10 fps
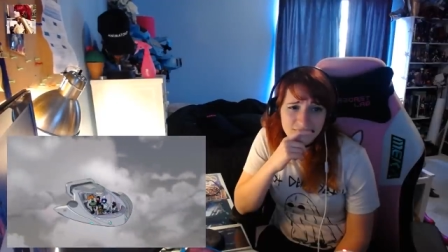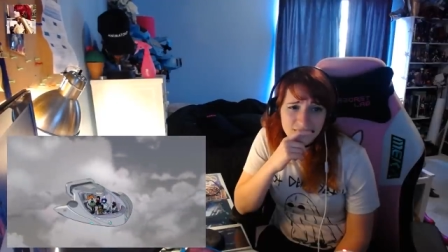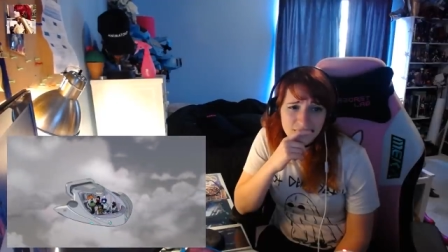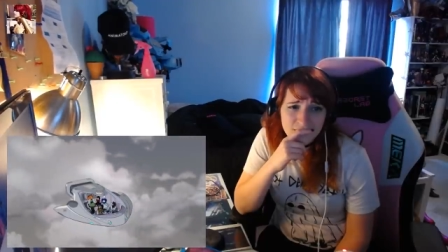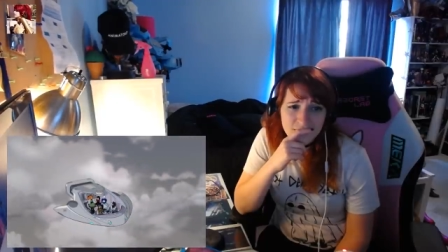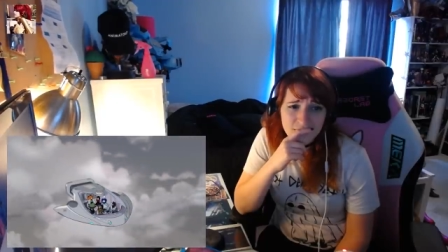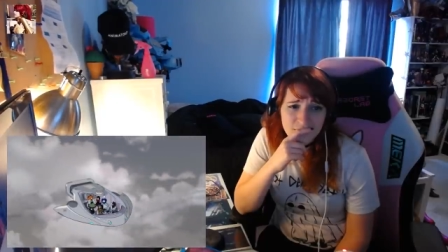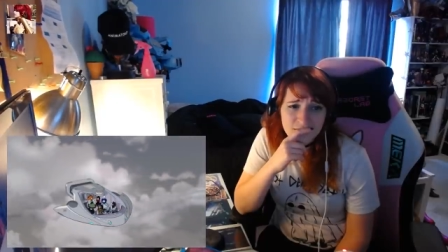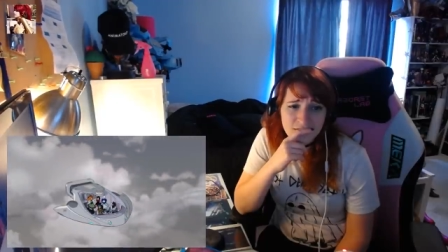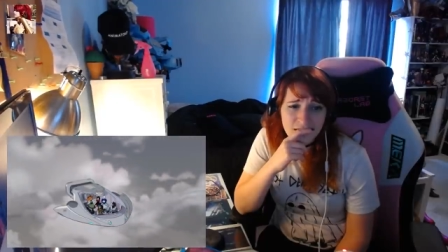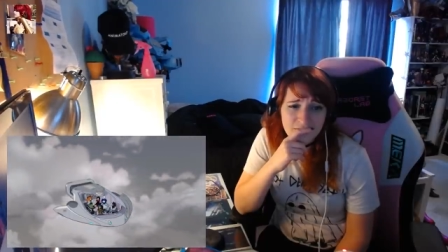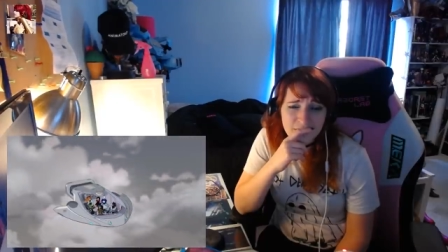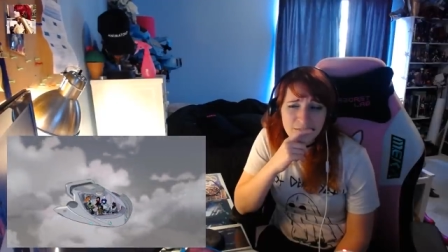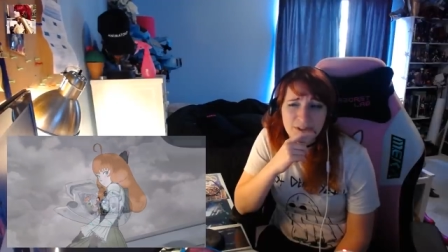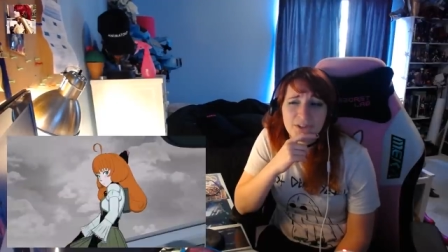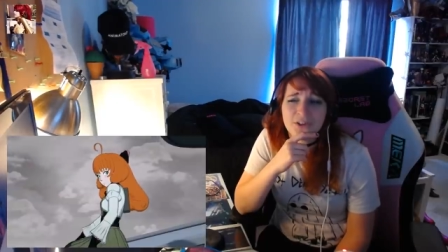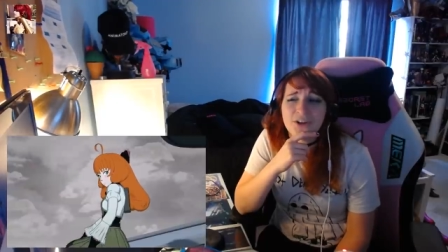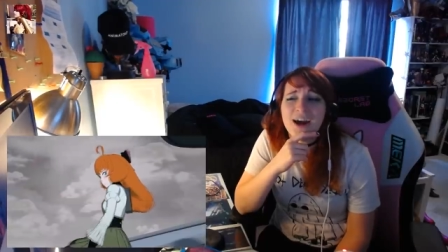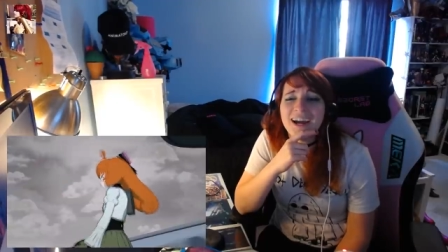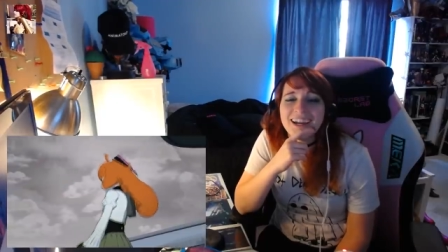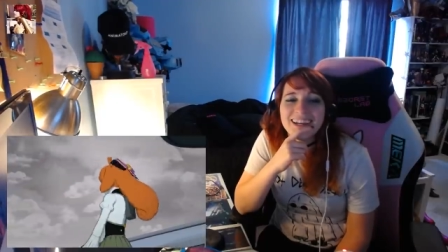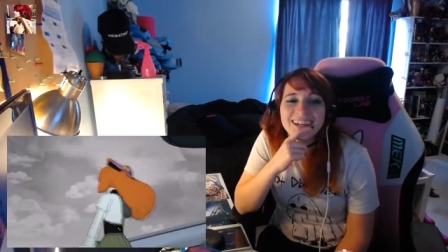They're so soft, I'm gonna cry!